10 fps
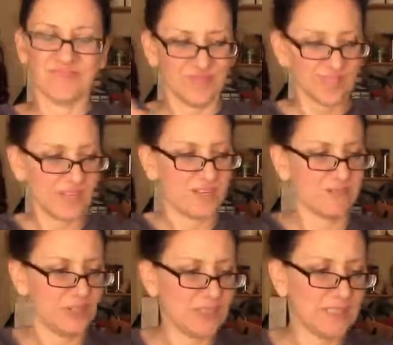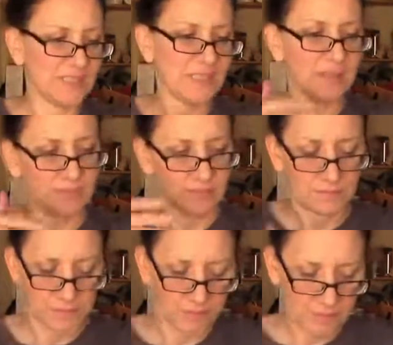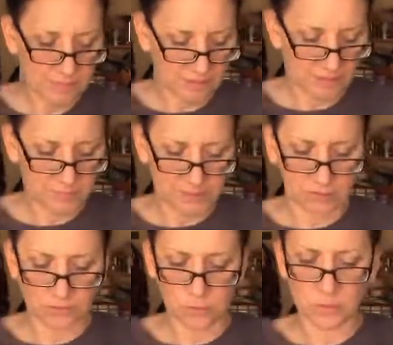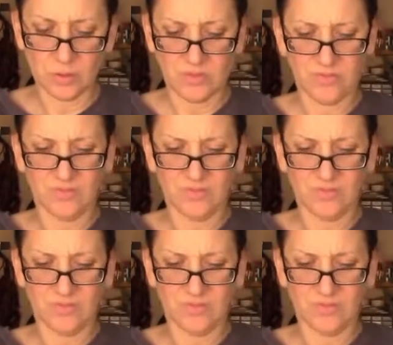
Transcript: It's kind of chintzy. They could make that a better tool.